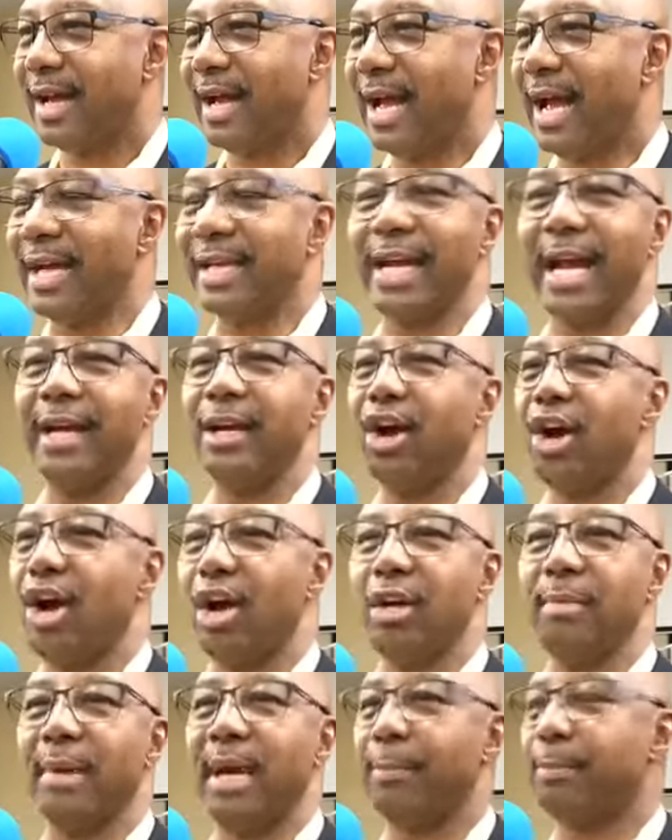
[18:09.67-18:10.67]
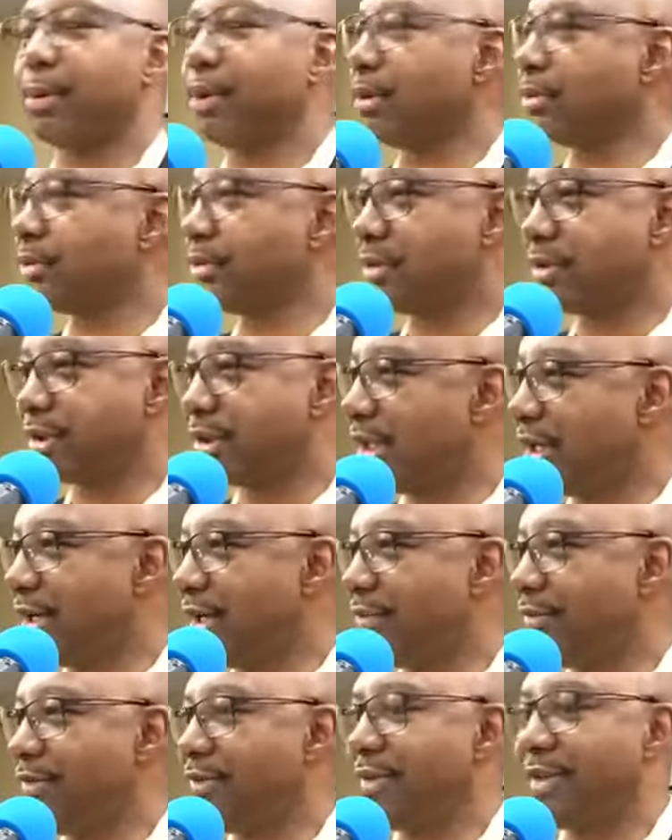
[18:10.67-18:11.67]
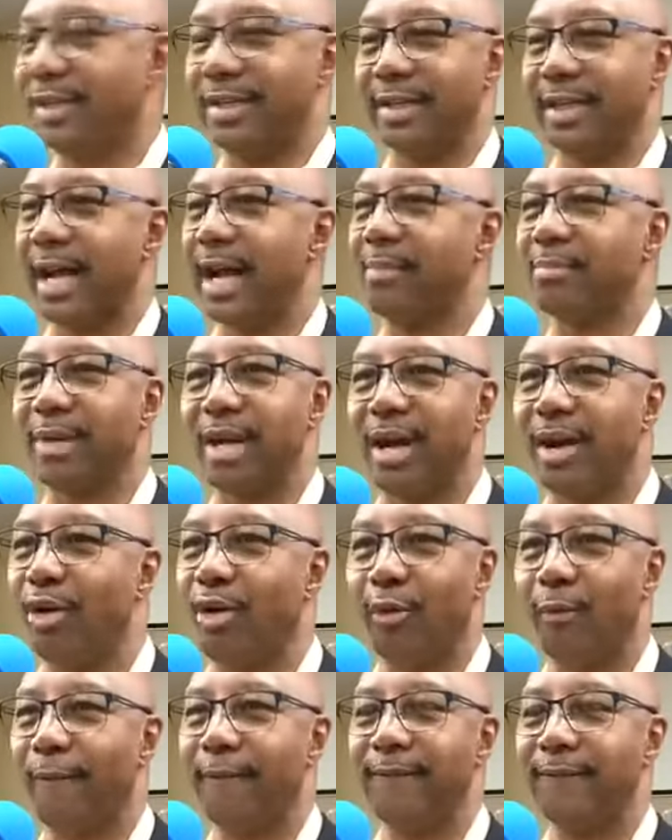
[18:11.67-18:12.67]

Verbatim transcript: I got all of my personal stuff, and I'm gone.